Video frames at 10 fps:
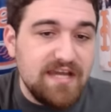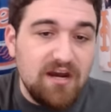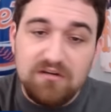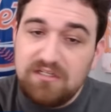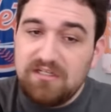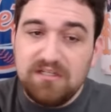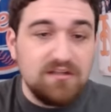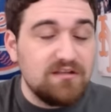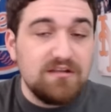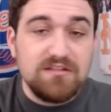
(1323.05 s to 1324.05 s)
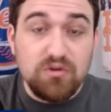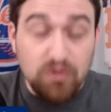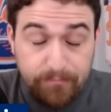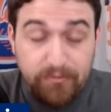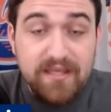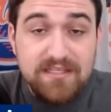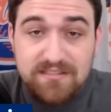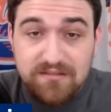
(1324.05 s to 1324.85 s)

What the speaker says: Now, to replace